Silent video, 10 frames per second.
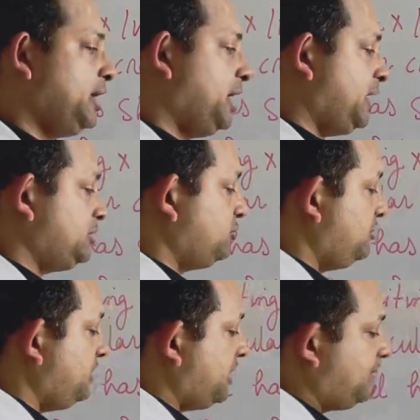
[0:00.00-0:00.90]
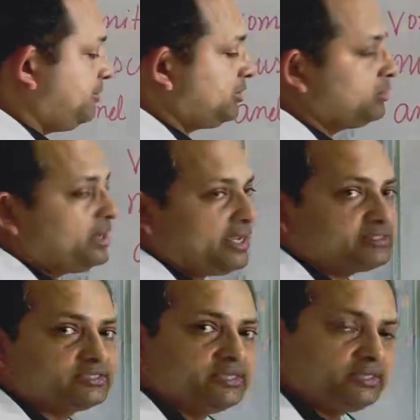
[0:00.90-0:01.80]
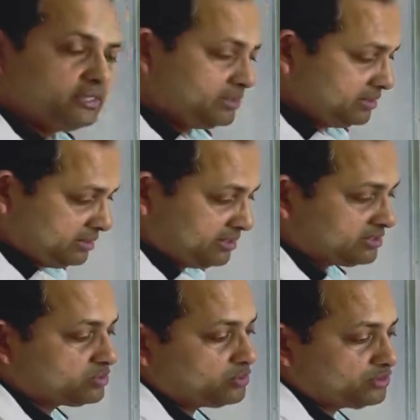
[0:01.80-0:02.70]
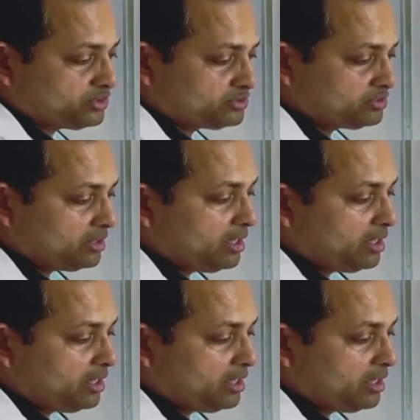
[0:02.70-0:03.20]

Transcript: and you will be able to answer these questions.